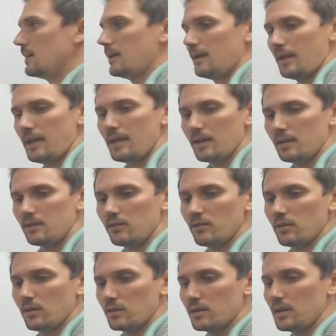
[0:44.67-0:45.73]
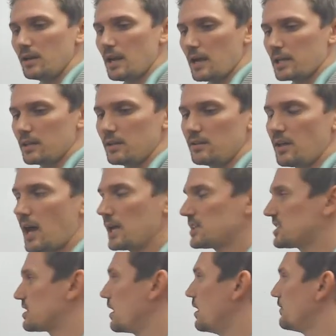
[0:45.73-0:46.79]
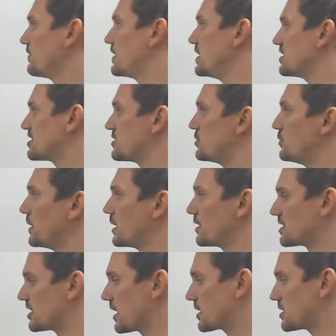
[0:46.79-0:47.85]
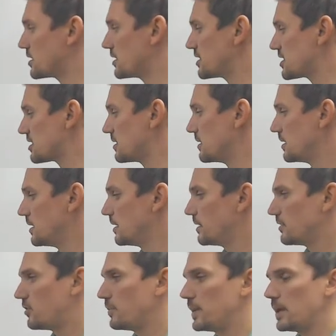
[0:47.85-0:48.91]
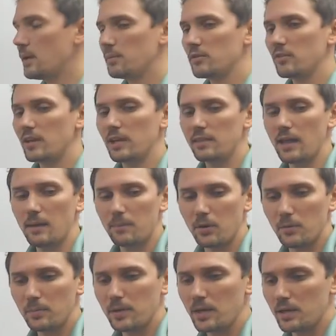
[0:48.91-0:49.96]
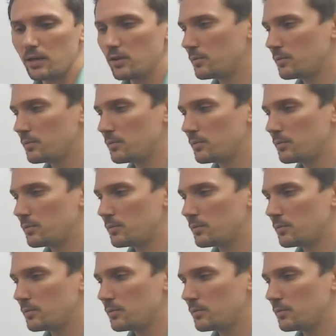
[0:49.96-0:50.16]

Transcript: and connect the dots of these two intersections to be able to get that perpendicular